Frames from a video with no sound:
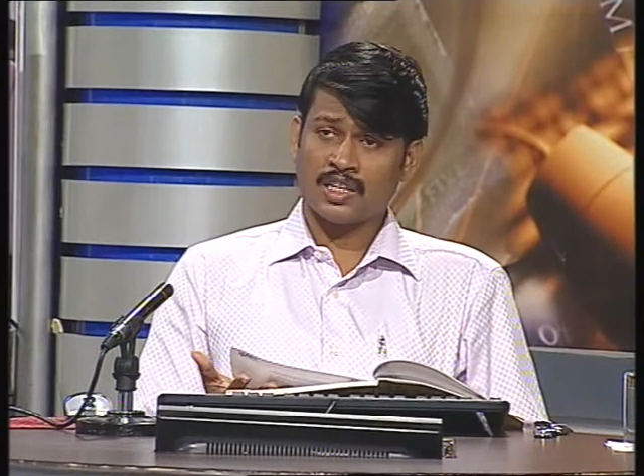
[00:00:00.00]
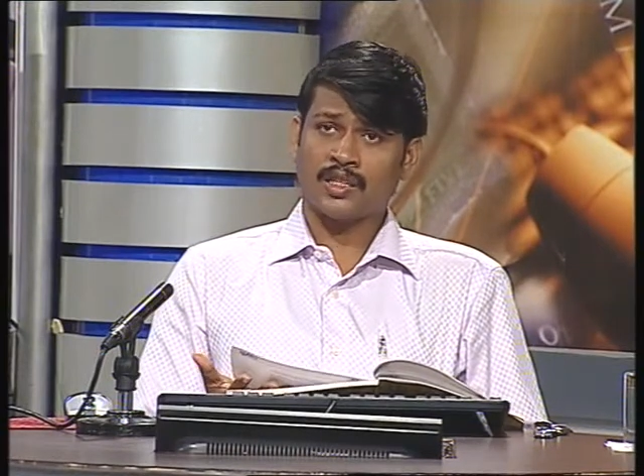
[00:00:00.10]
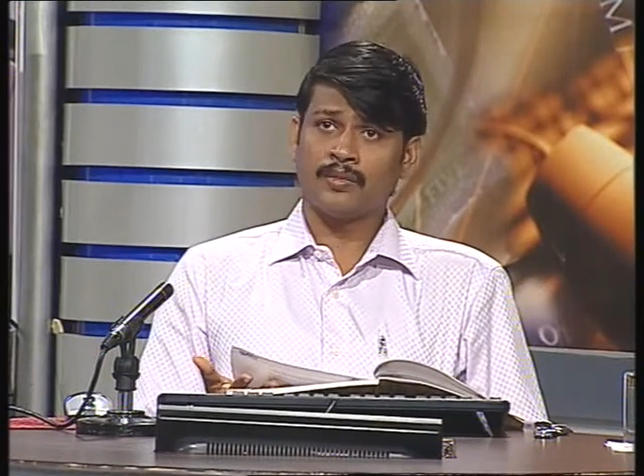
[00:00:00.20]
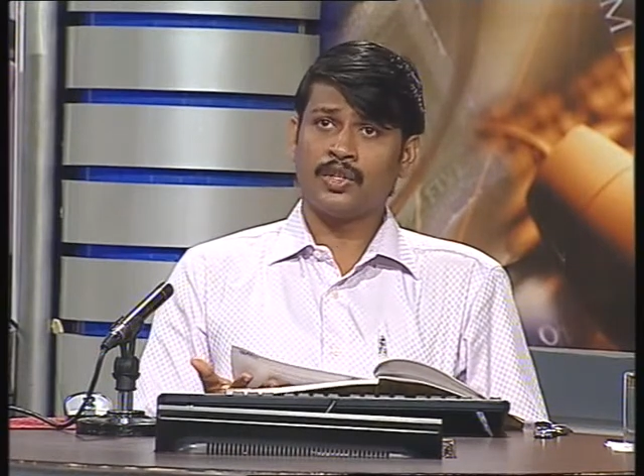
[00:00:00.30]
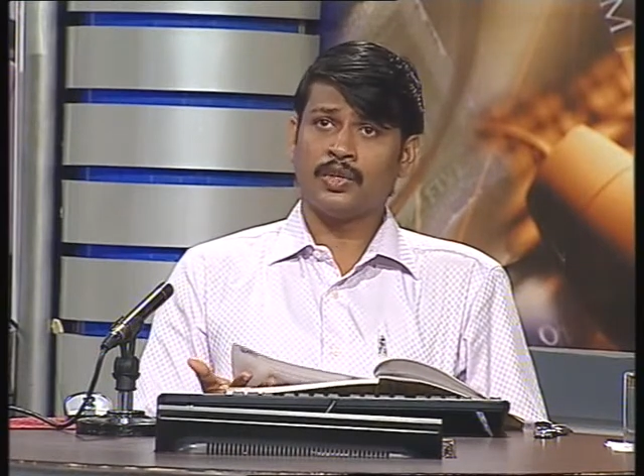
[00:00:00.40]
are
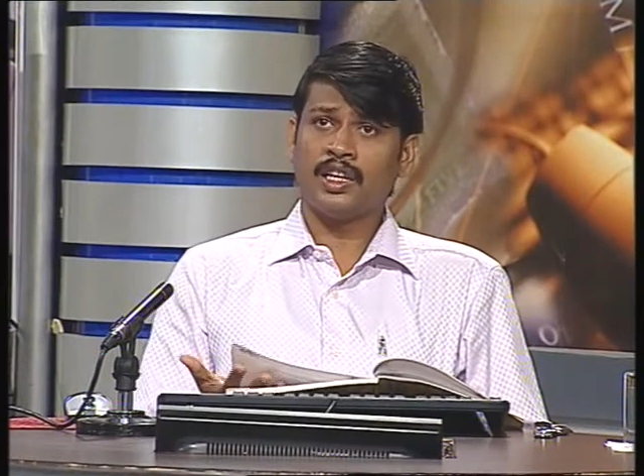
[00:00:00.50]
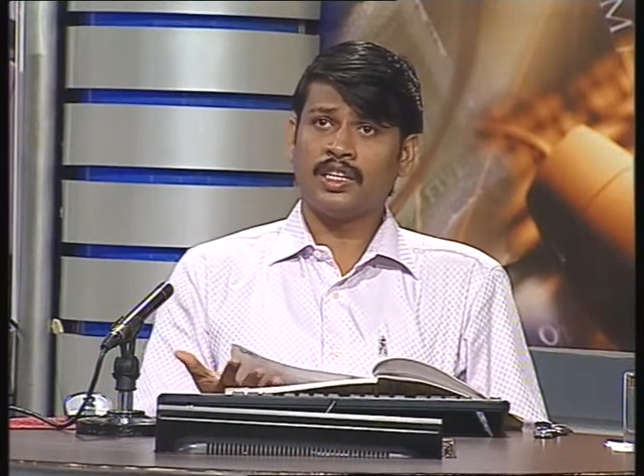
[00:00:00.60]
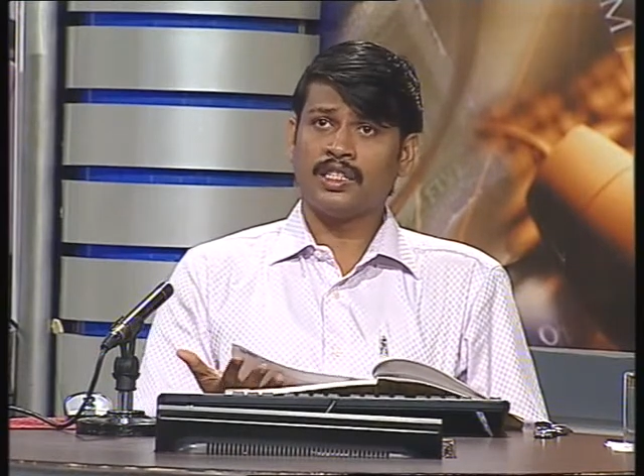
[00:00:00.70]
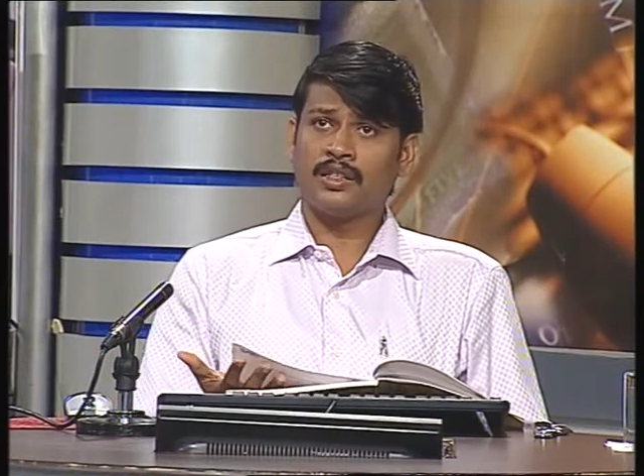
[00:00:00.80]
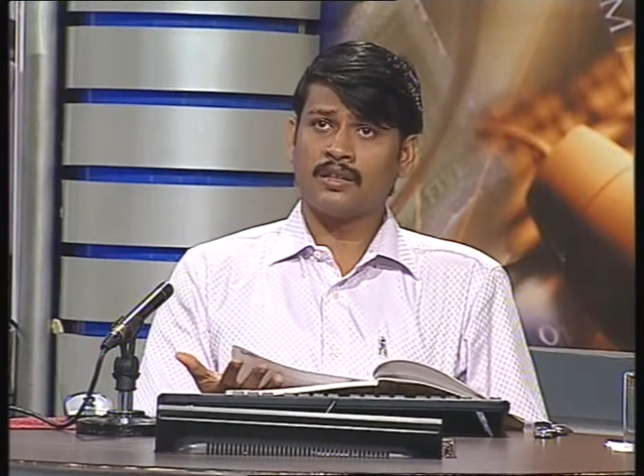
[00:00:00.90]
some
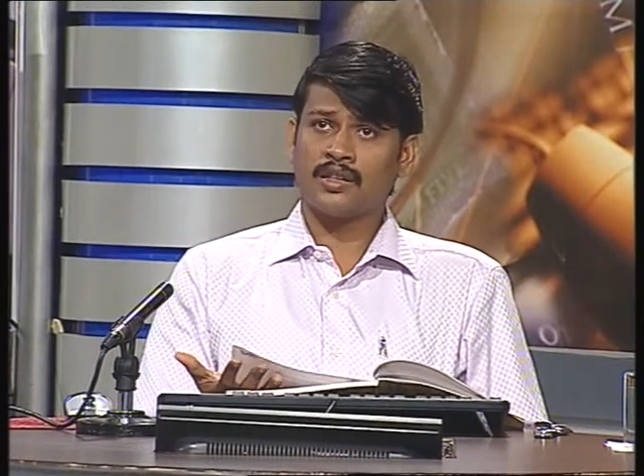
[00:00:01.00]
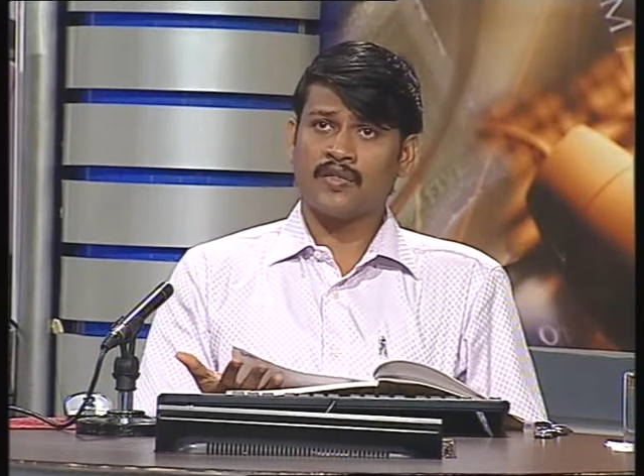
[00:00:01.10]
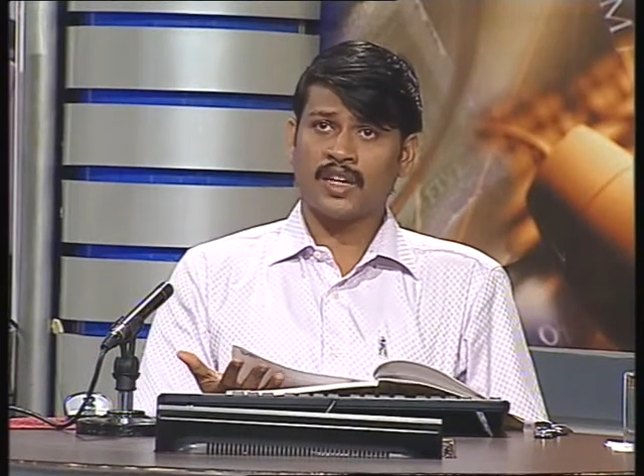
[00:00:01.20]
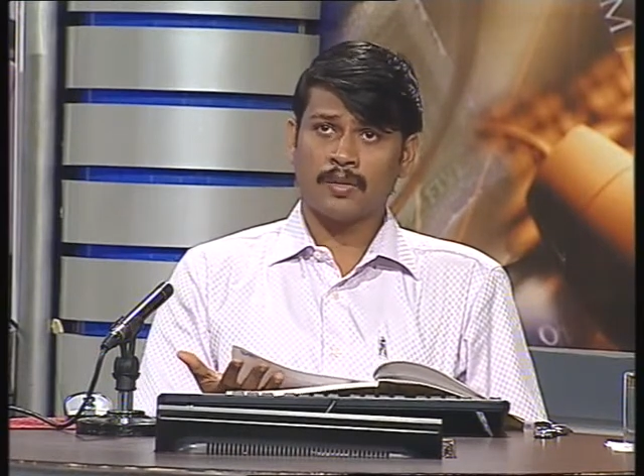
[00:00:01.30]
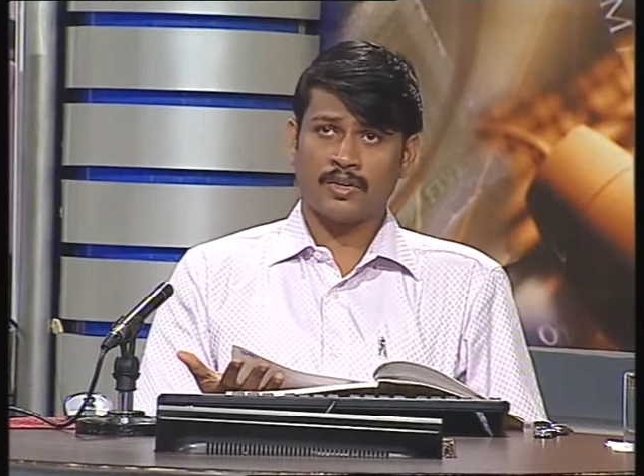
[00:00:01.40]
utilities also
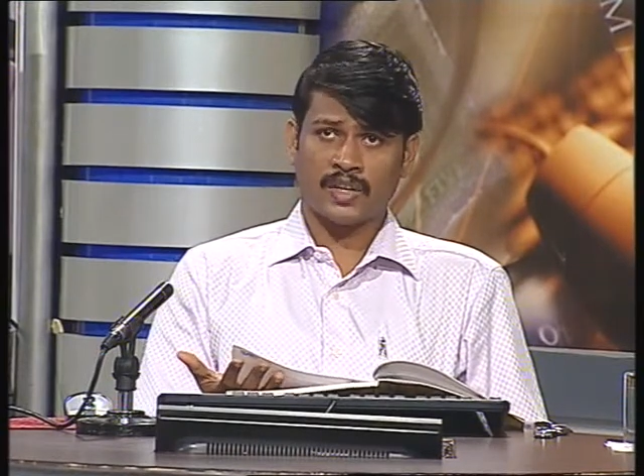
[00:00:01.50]
available.